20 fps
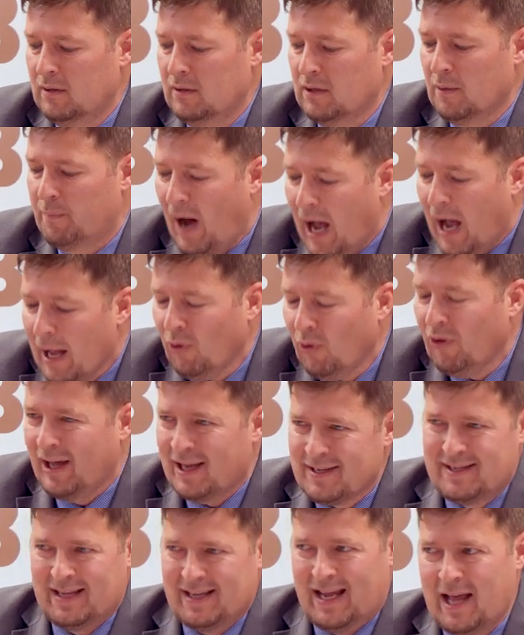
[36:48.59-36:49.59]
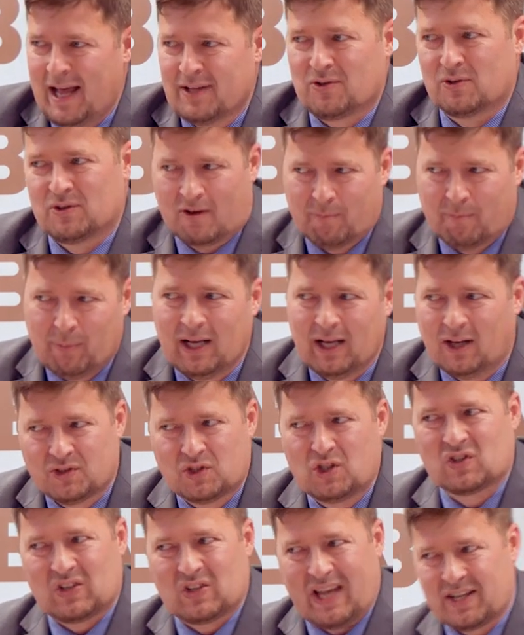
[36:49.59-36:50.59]
The Bible has the answers. Everybody else
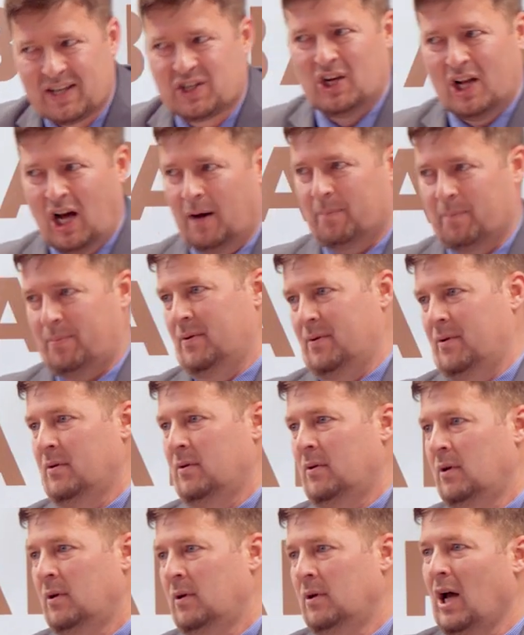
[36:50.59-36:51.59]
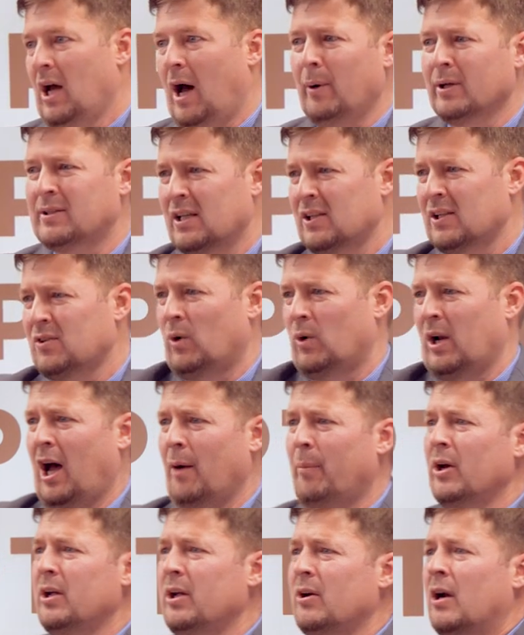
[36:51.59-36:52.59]
just catching up. How about this one? How
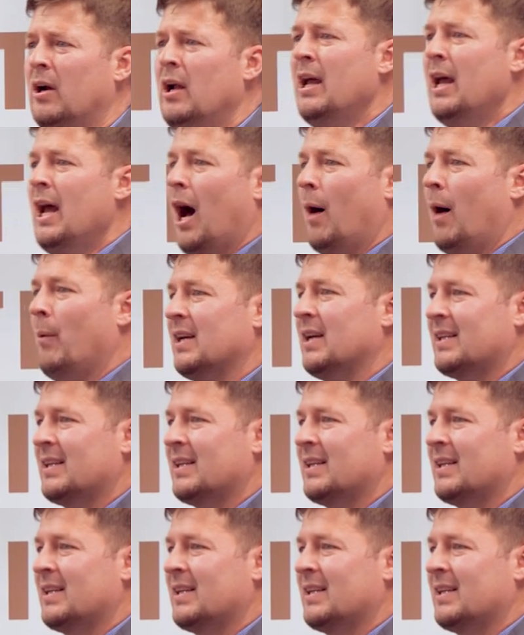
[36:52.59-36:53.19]
about, your, how about